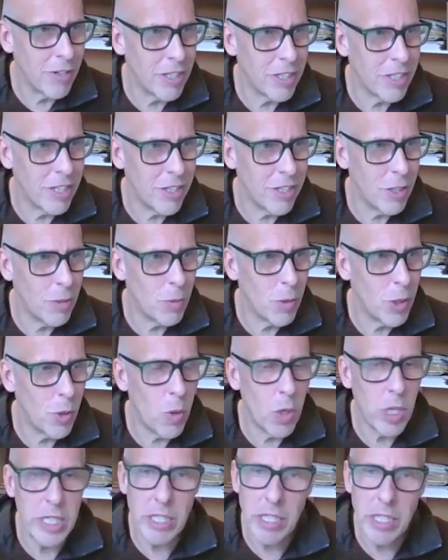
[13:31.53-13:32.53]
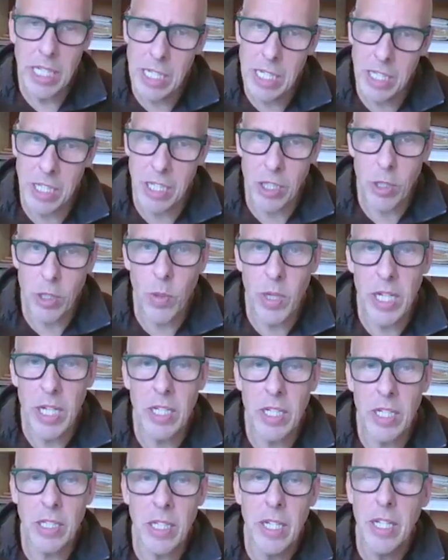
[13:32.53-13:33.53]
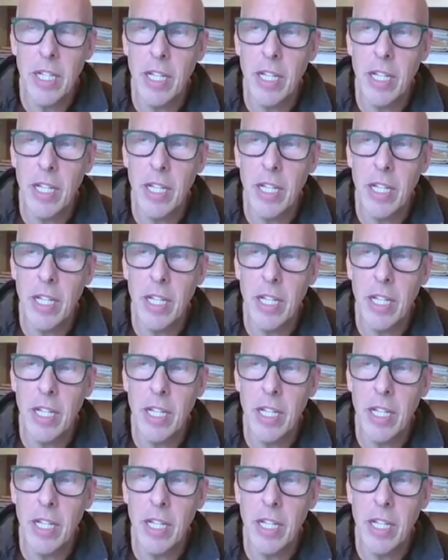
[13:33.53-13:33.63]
And they were quite tedious. Whereas